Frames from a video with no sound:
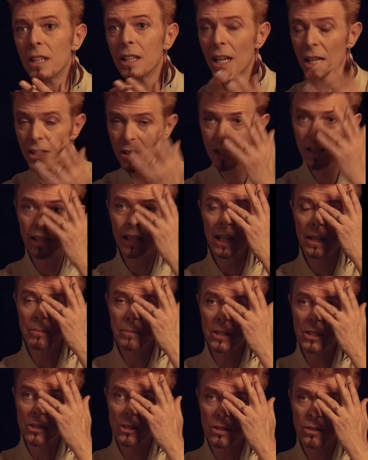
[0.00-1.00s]
Yes, he let
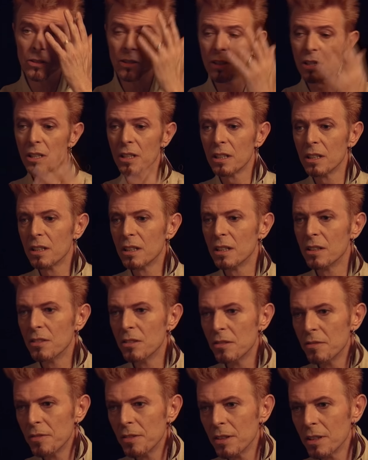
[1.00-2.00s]
me choose uh, an
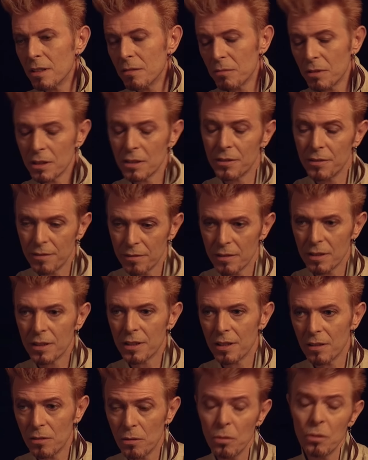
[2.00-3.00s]
awful lot, well,
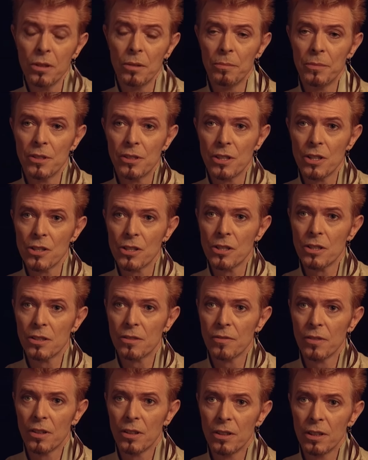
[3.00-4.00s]
the, all the musicians
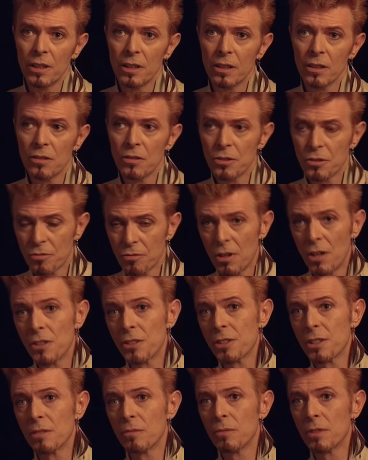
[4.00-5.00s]
for it, and of course
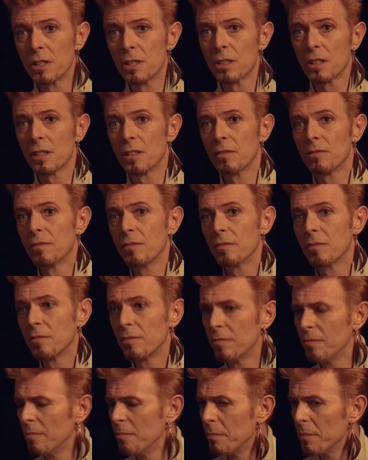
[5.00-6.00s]
Ronson was a
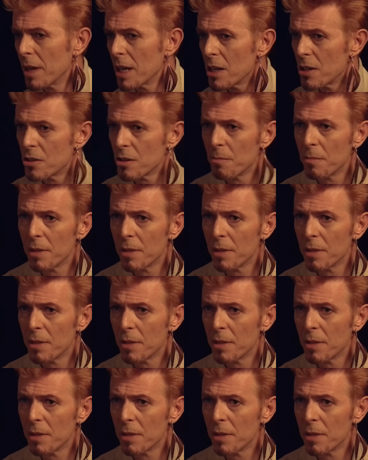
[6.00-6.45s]
major,